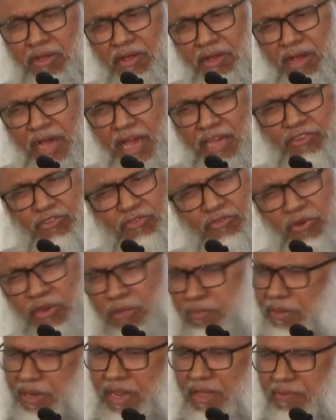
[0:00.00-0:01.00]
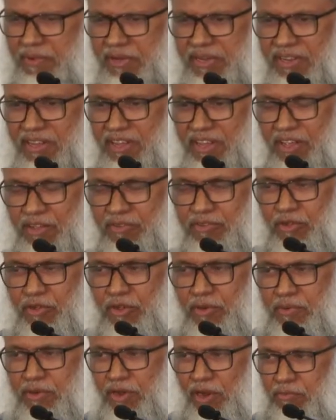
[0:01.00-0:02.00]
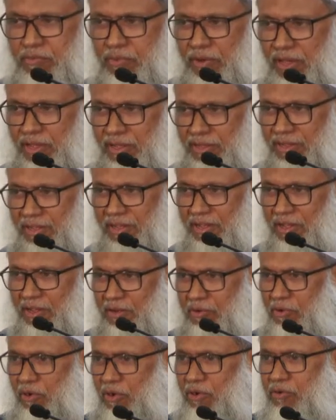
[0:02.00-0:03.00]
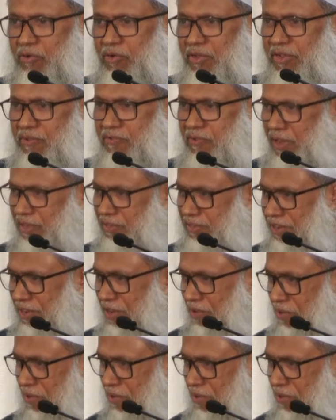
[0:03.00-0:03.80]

I truly believe it. So he'll be not praying, not doing fasting of